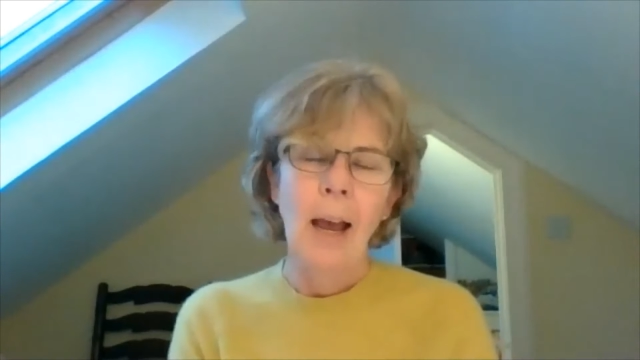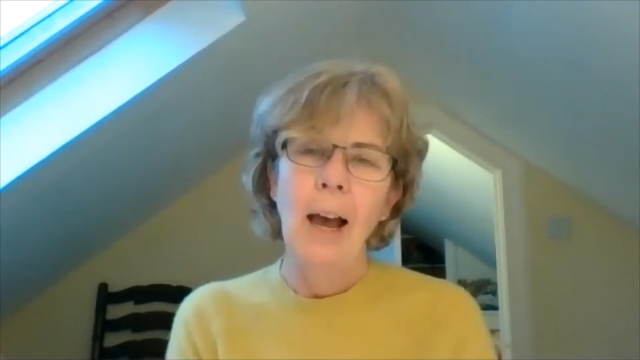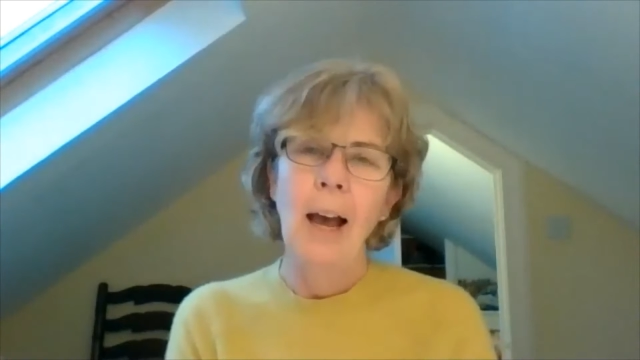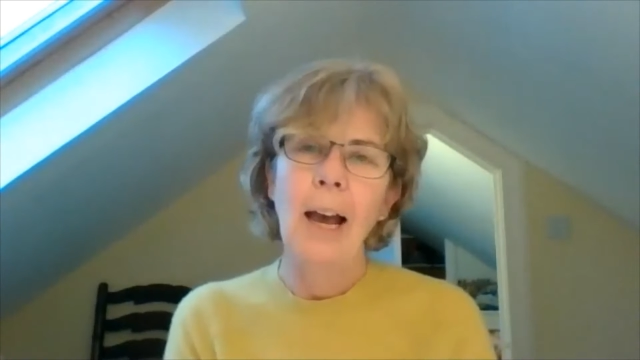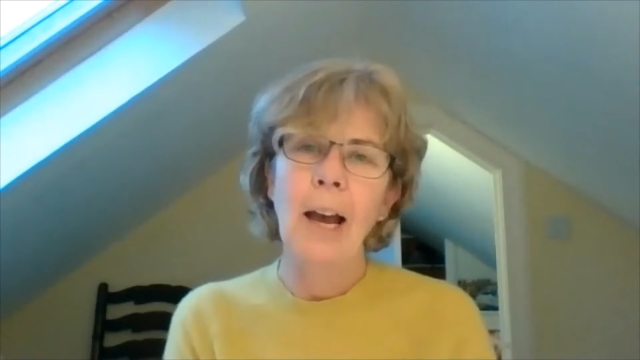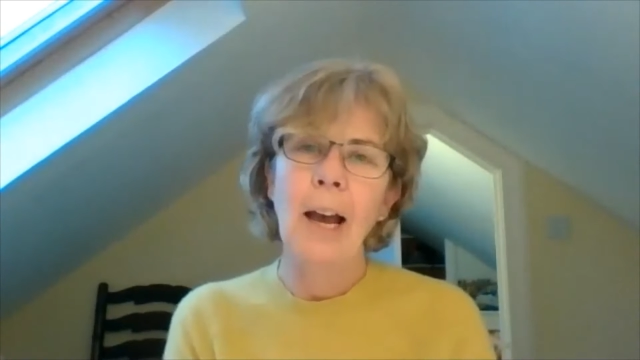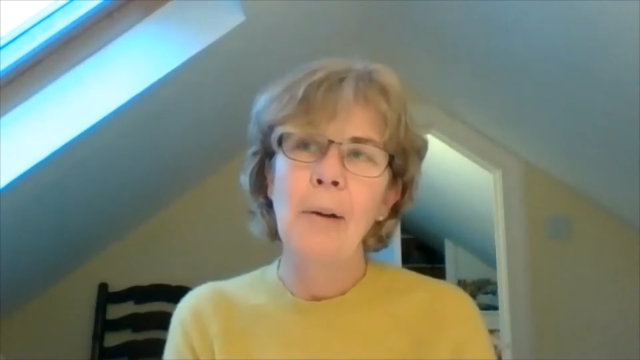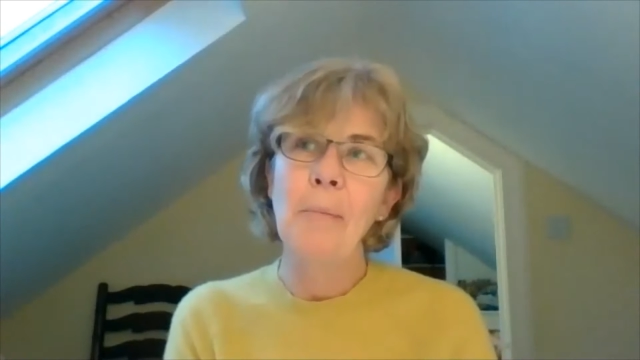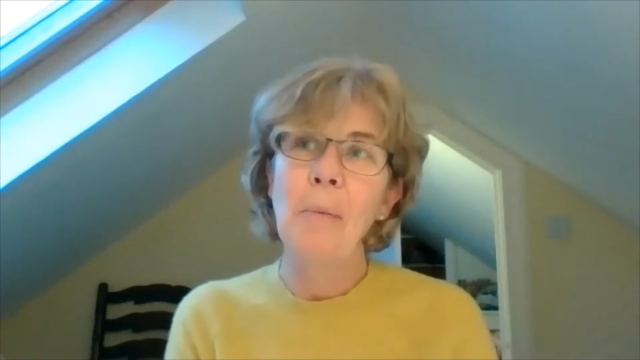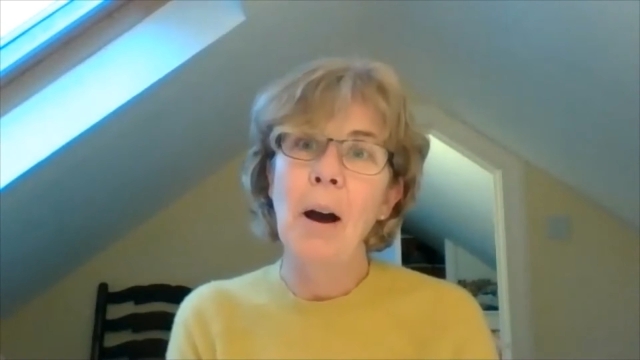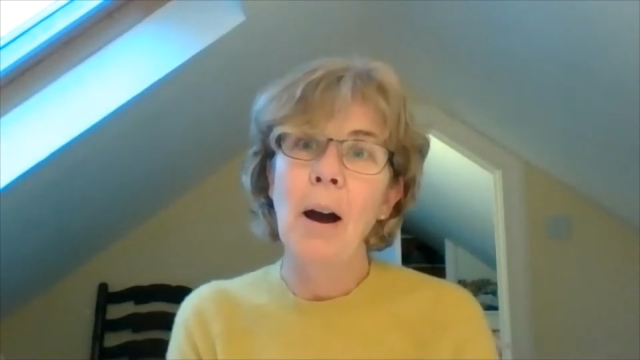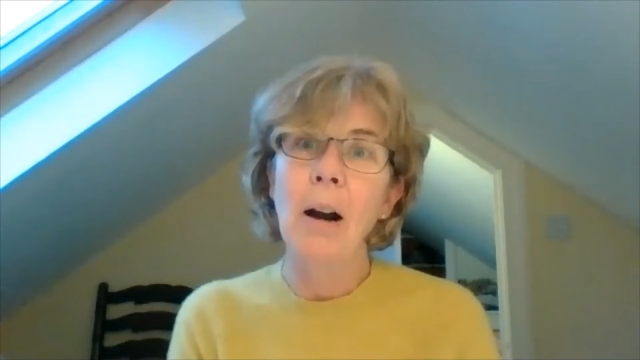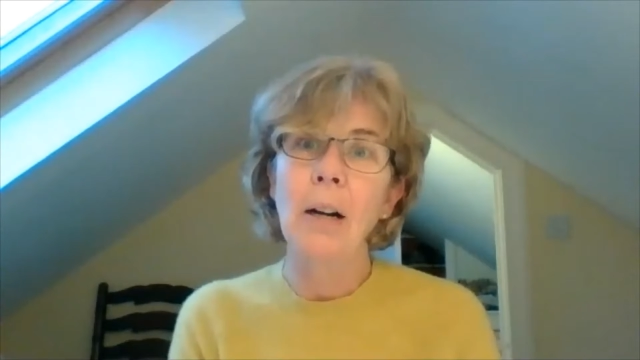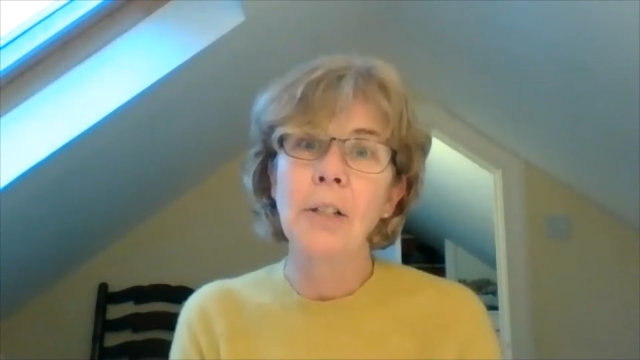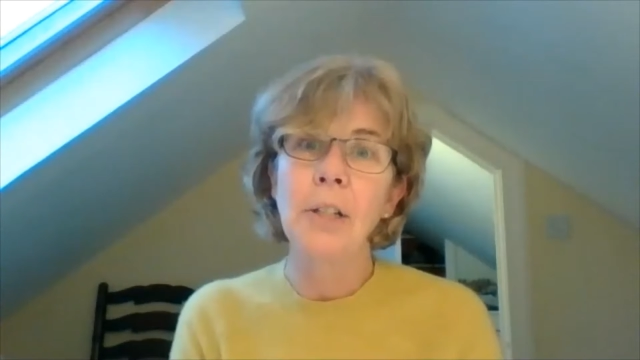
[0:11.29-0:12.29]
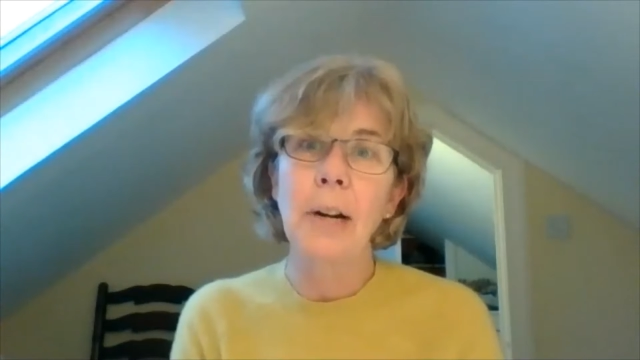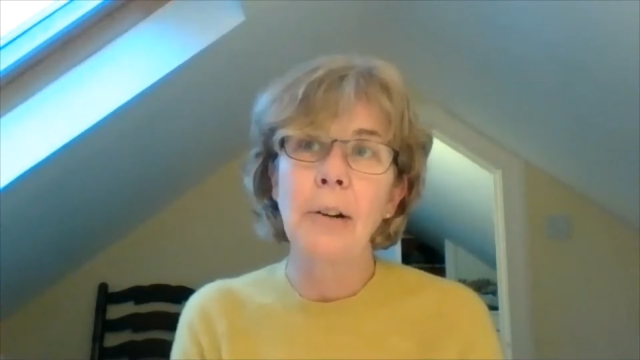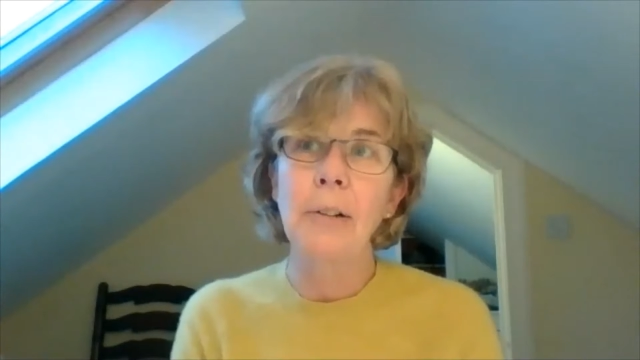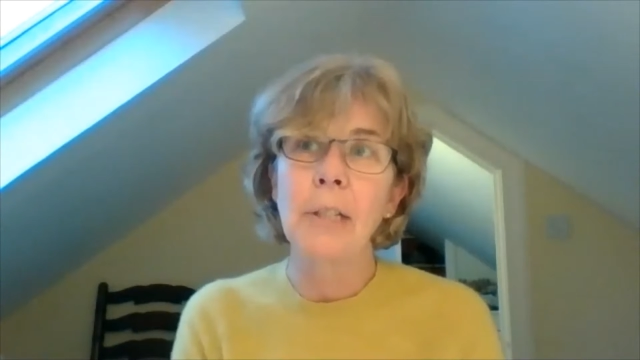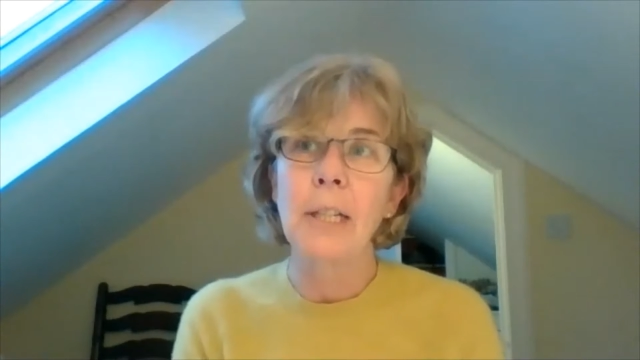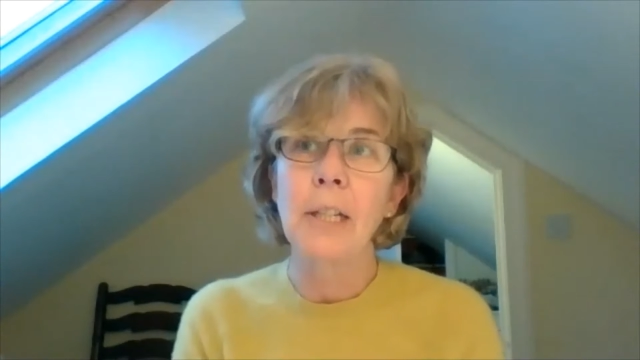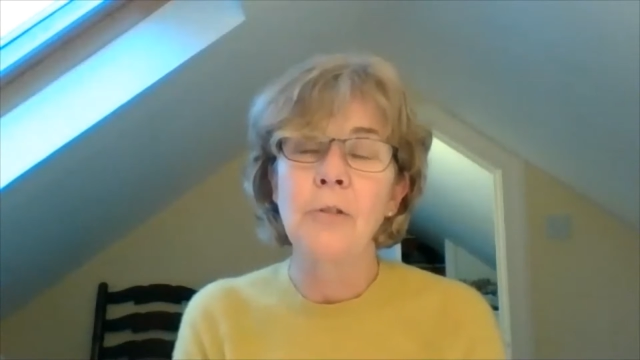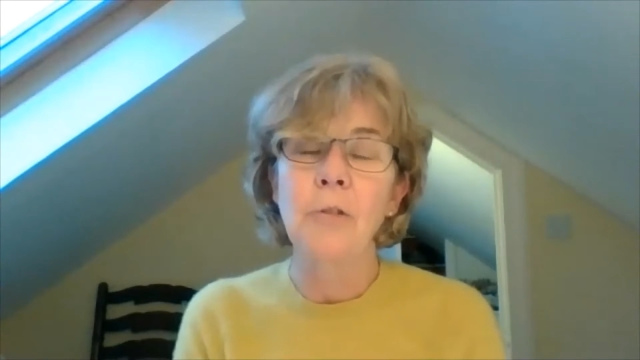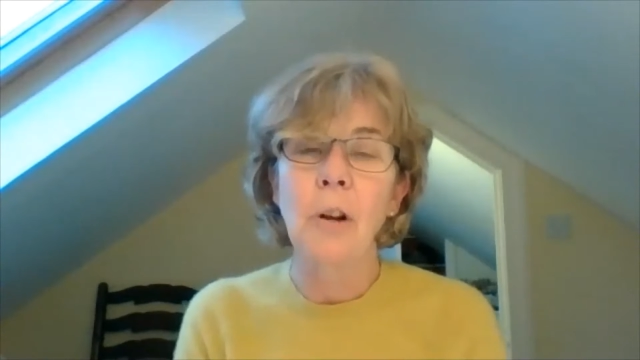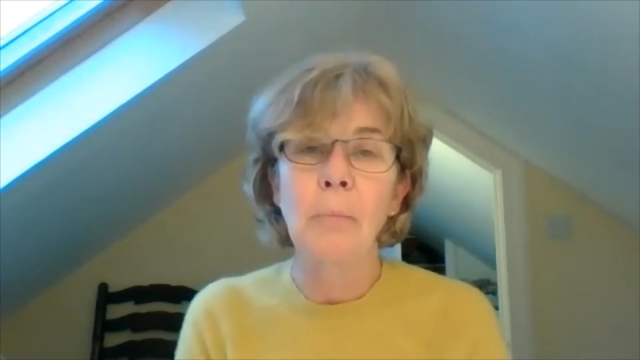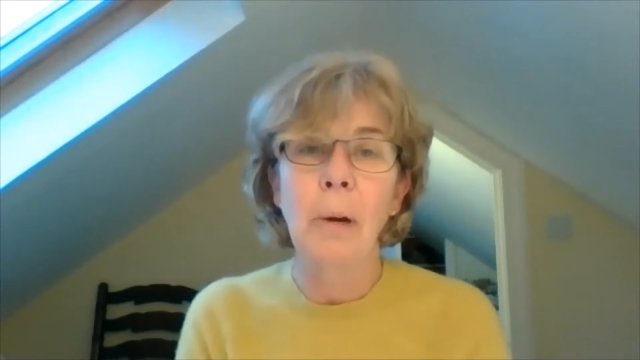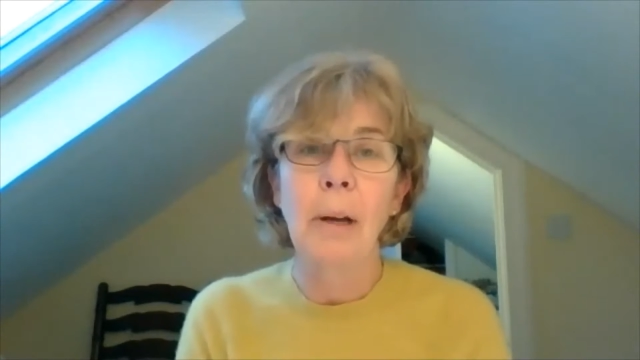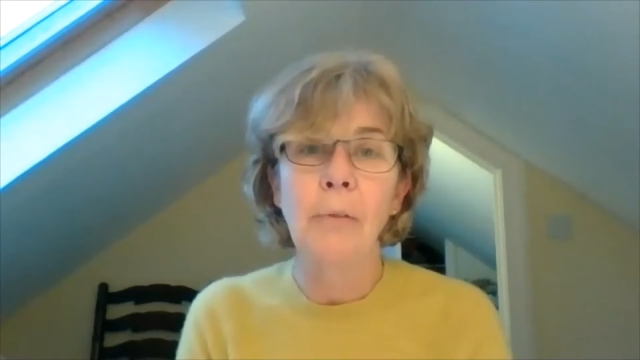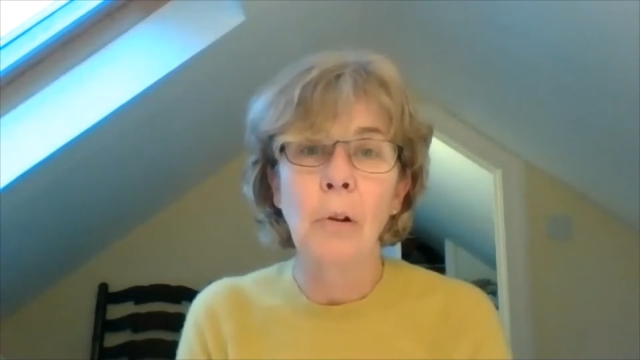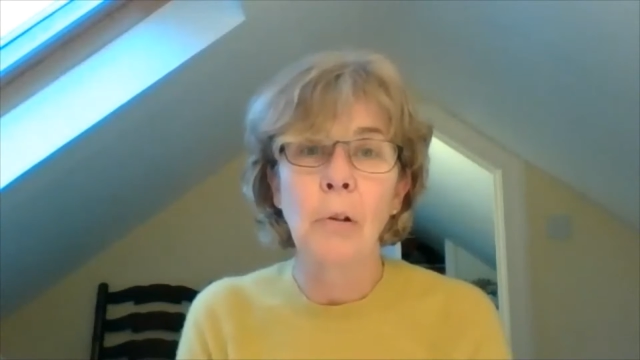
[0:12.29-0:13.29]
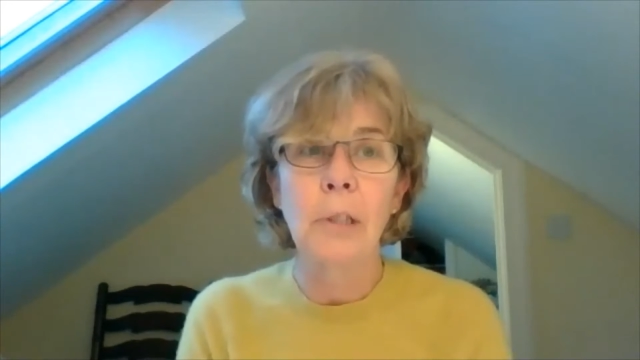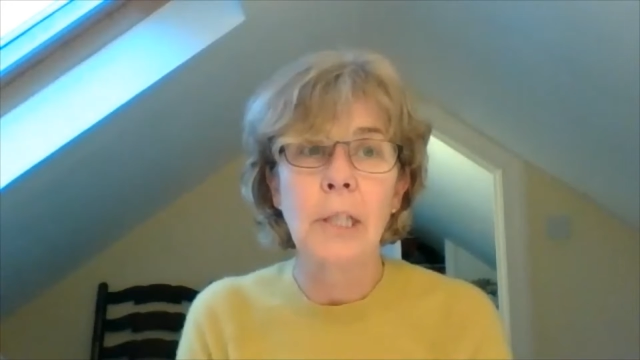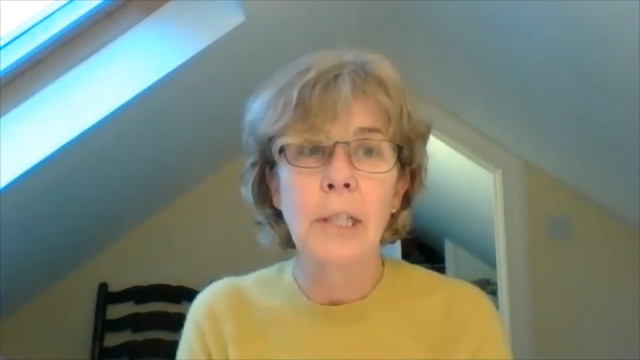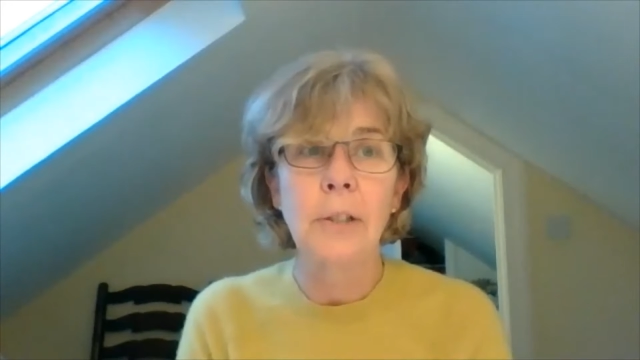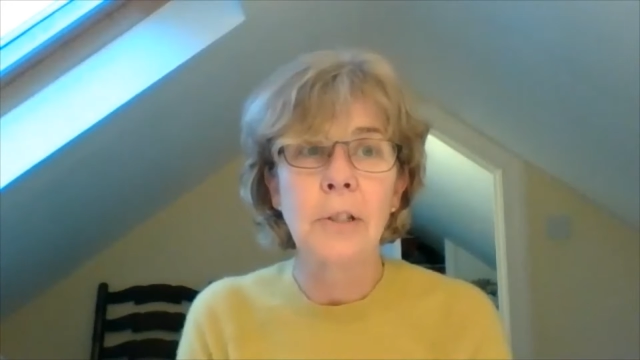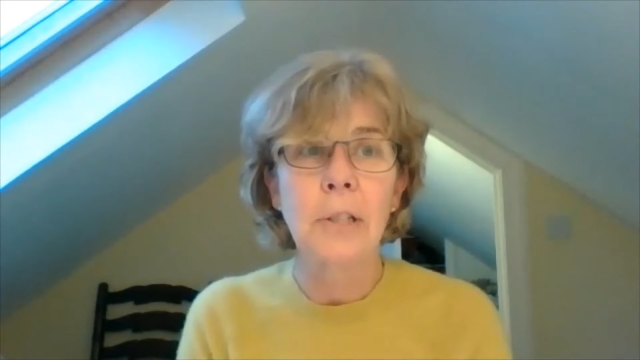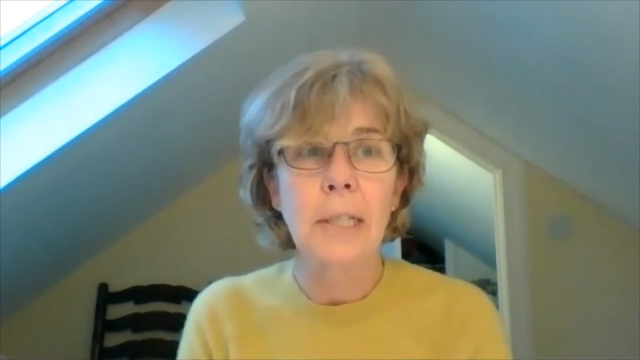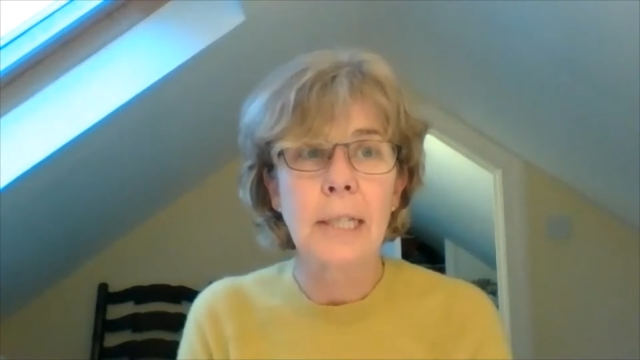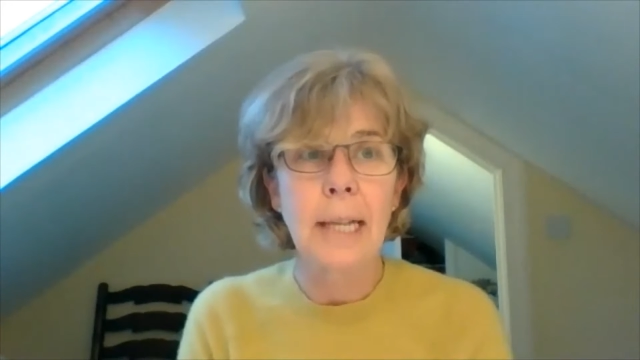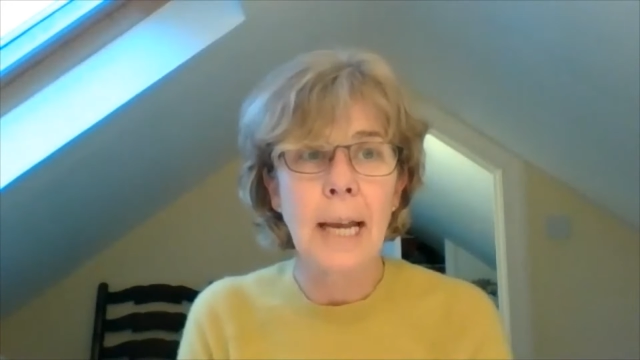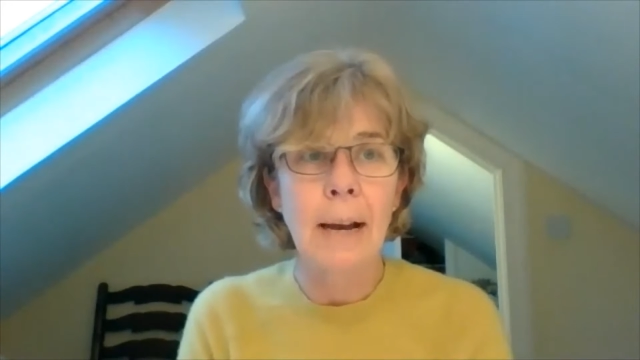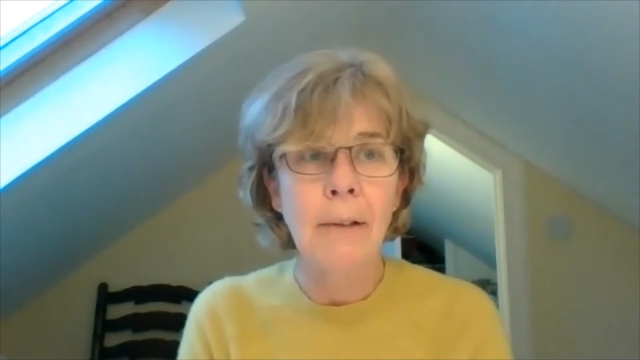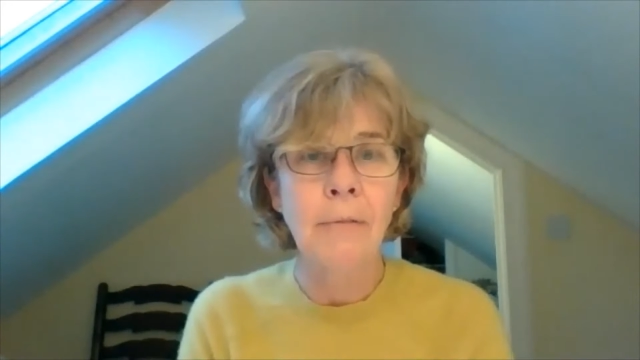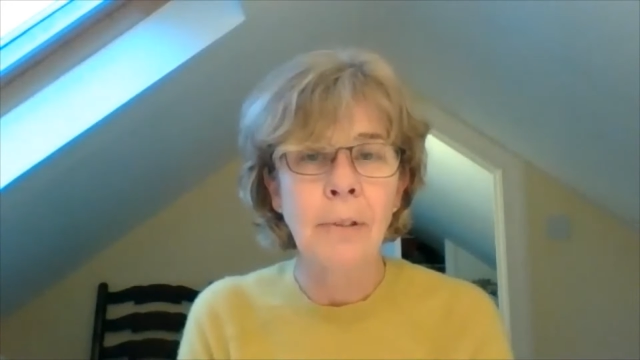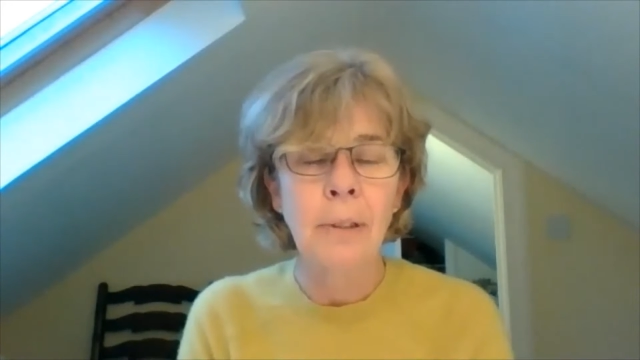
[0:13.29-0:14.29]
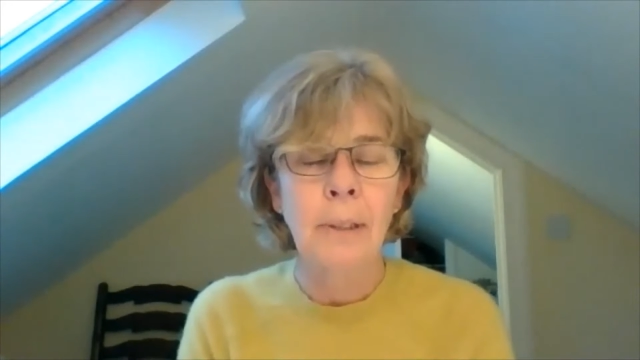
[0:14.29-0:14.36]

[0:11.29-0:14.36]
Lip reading: Our charity is run by volunteers and staff,